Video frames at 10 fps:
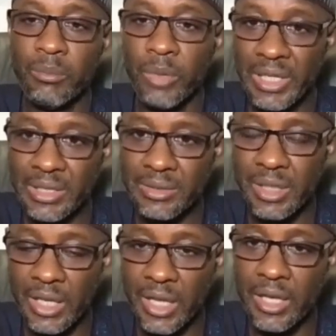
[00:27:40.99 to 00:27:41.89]
But
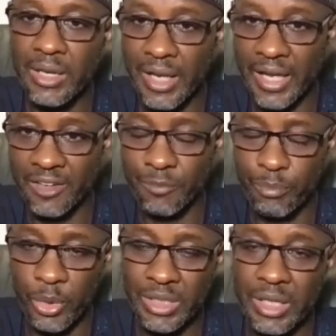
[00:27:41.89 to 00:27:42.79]
again, like
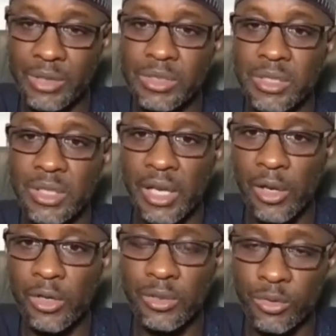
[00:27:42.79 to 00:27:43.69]
I've pointed out, a
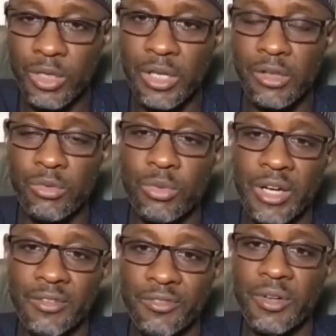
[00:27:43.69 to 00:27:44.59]
lot of others do
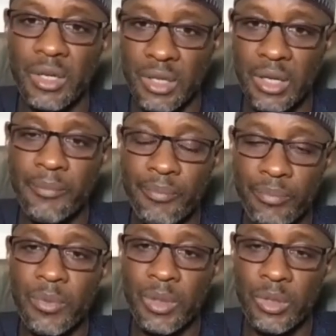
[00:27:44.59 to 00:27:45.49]
have
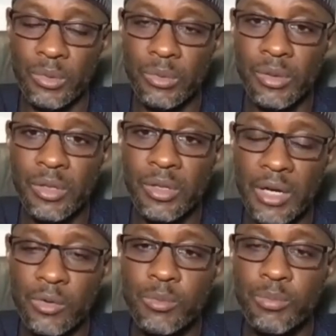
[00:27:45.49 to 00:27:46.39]

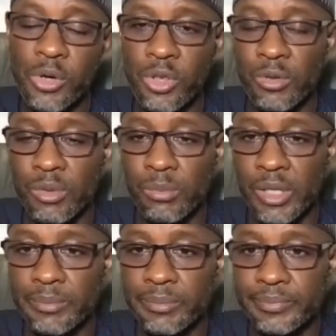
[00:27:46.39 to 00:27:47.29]
their own portion of the
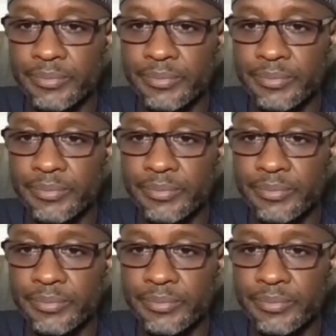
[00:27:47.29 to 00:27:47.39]
blame.